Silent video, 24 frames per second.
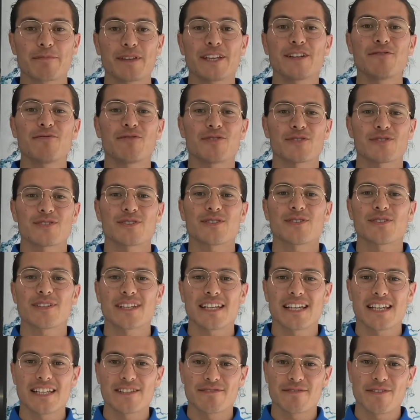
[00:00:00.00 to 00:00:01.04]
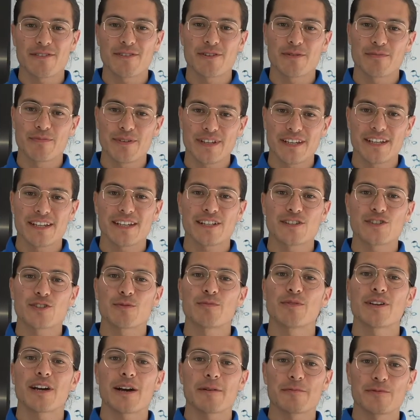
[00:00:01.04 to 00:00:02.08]
Big water is very big to
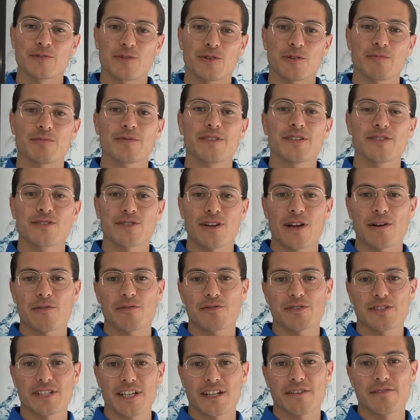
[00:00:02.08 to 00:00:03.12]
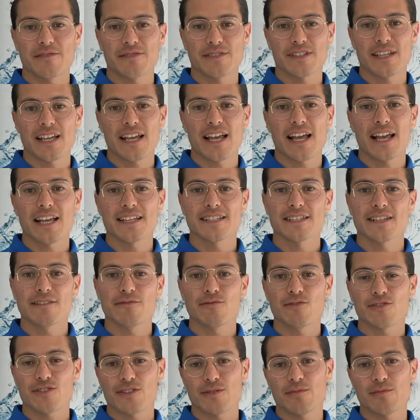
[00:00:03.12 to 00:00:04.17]
be absorbed into our cells, as the
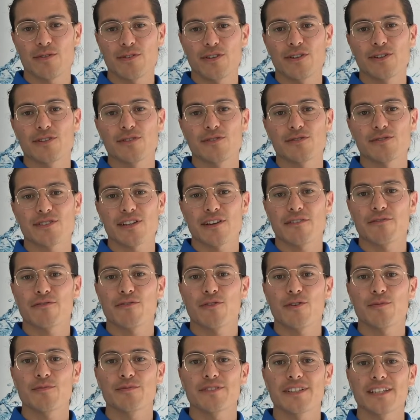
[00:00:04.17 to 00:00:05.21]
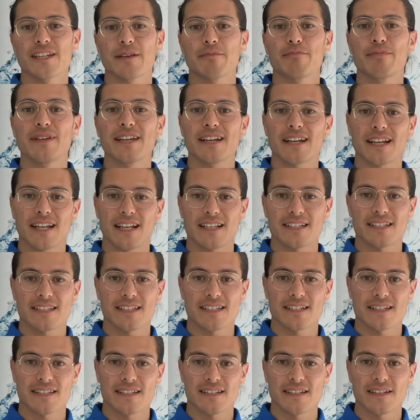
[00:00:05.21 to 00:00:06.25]
water molecules are formed in a big
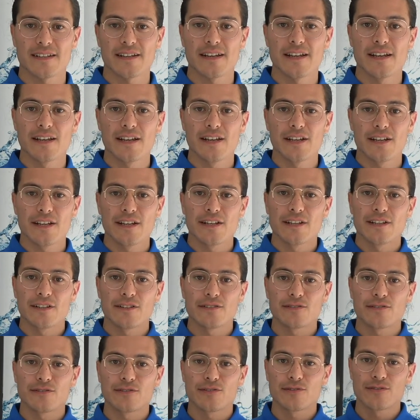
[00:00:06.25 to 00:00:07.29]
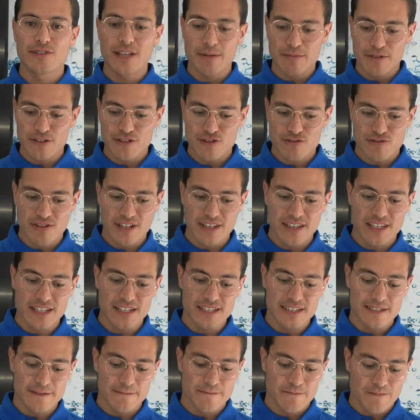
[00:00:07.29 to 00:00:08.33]
clusters. To demonstrate
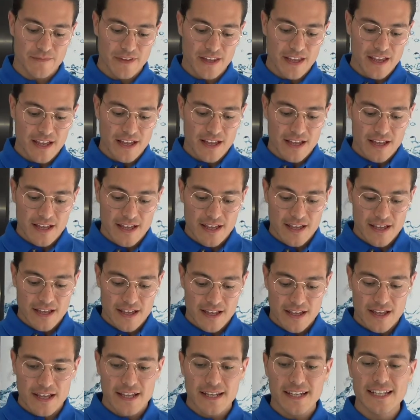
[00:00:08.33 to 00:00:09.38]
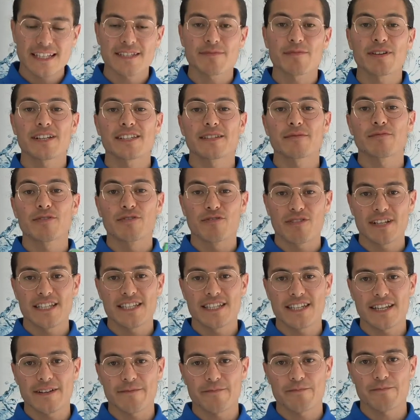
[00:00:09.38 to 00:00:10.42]
this, let's make some green
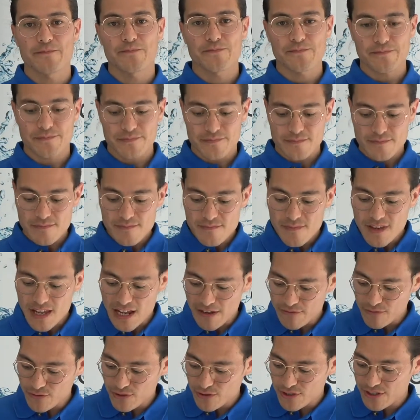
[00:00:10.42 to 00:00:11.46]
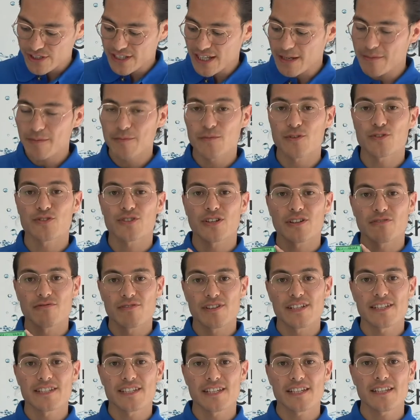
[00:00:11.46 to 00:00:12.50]
tea. I've got a Yamamoto
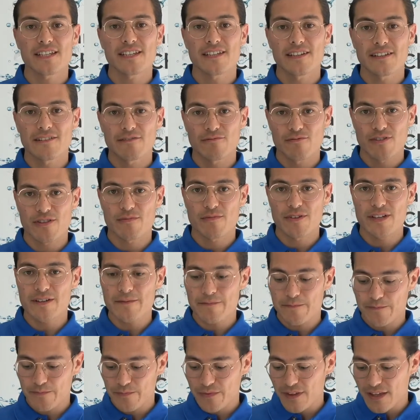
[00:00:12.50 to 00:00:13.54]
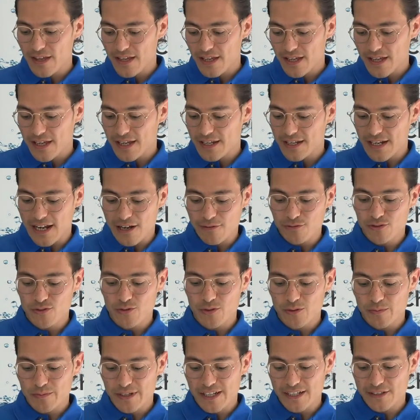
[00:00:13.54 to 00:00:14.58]
green tea with me. And how do
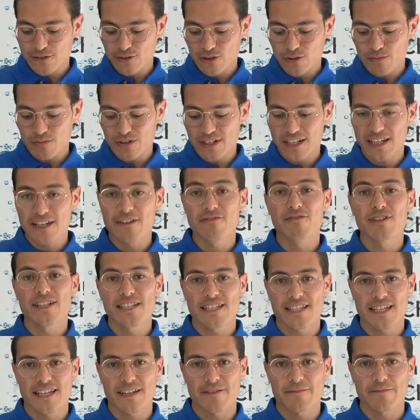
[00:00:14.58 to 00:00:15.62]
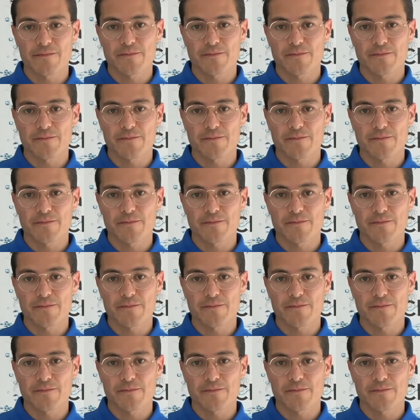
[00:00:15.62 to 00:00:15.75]
we make normally a green tea?